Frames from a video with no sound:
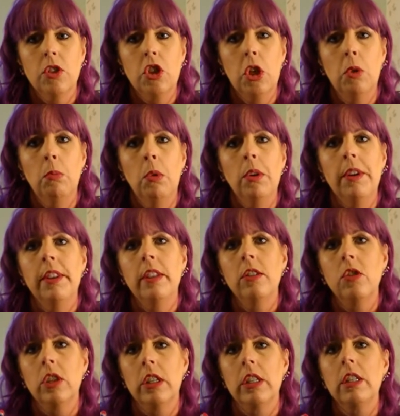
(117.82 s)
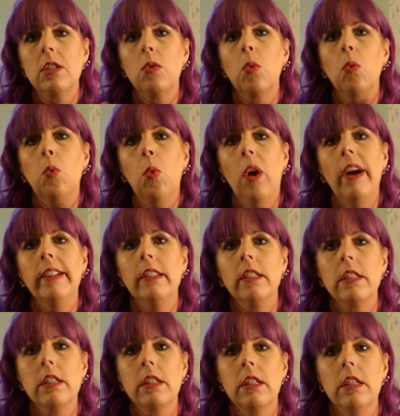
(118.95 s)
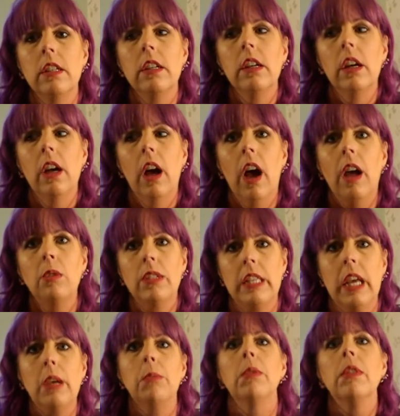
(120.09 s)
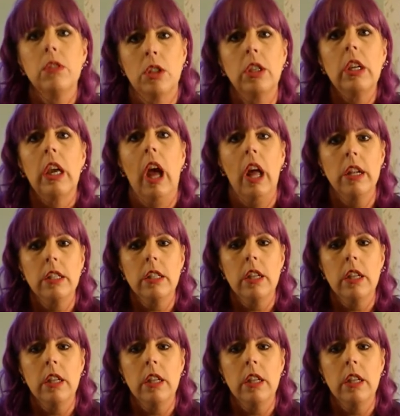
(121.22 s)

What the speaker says: show more than just what I was able to get.